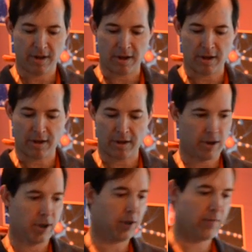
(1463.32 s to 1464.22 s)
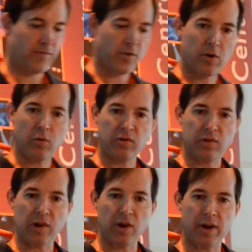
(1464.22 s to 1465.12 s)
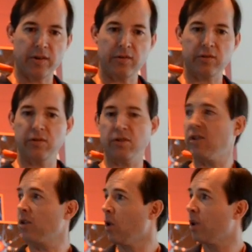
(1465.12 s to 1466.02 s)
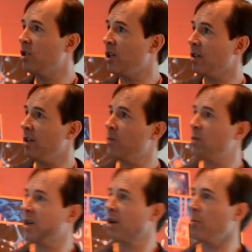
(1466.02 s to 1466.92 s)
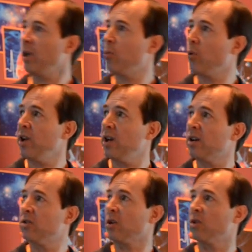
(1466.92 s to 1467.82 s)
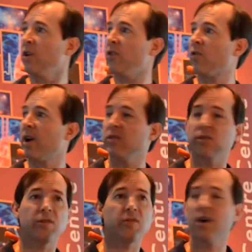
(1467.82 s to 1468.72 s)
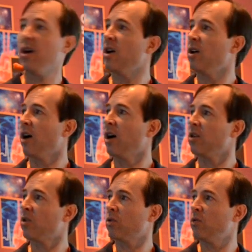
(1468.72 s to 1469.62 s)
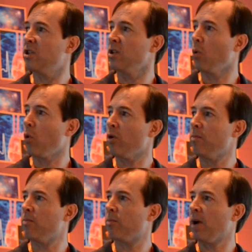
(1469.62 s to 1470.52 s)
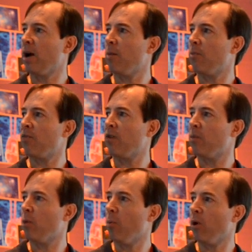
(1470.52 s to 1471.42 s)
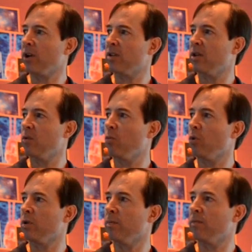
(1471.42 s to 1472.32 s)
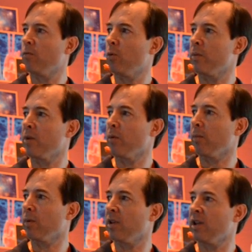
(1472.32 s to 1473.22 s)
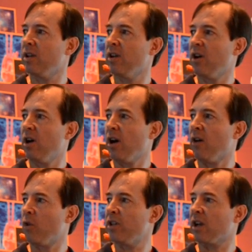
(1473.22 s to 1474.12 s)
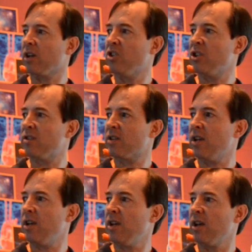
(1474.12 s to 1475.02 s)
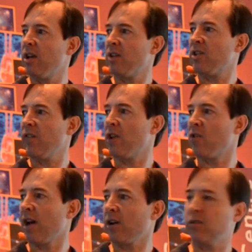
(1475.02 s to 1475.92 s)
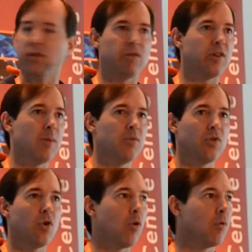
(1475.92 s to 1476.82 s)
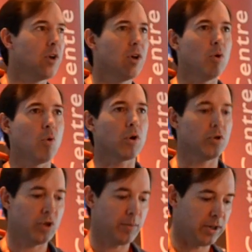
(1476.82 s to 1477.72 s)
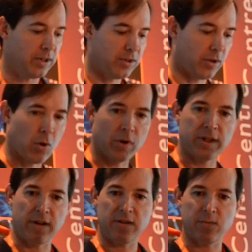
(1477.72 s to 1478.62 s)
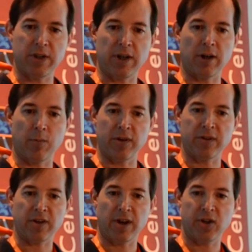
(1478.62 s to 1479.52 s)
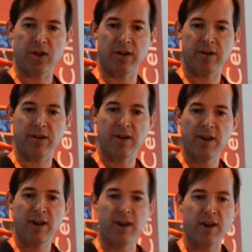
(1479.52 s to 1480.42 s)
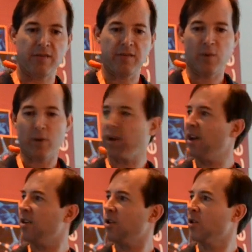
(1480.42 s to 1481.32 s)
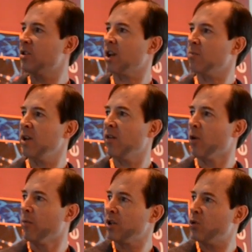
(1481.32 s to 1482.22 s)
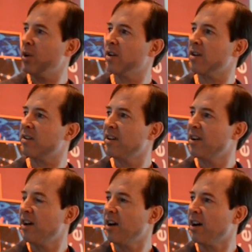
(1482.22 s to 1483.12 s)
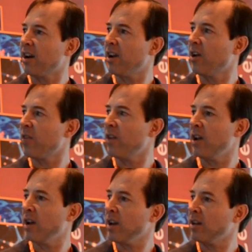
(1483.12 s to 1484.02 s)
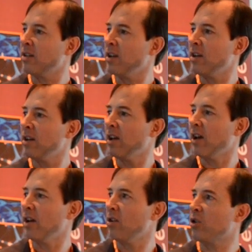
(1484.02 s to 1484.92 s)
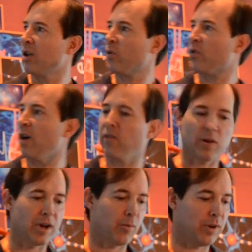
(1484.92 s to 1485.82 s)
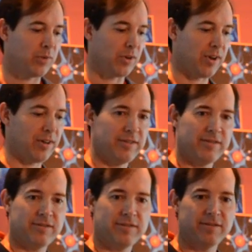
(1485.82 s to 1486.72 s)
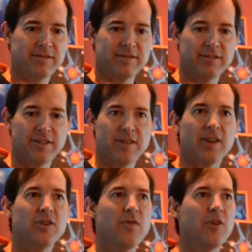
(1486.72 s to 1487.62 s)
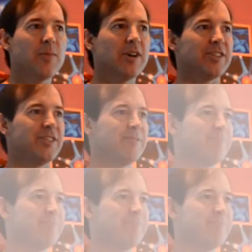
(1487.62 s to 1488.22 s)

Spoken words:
And final slides, just acknowledging these particular people here: Dr. Reese Francis, Dr. Richard Northam, Professor Paul Bonington, William McMillan, Wojtek Kaczynski, Steve Androulakis and Sam Searle, who all contributed to the content of this particular presentation. If you want to contact me, I've got my Twitter account there, LinkedIn, and you can also have a look at our website. Thank you very much.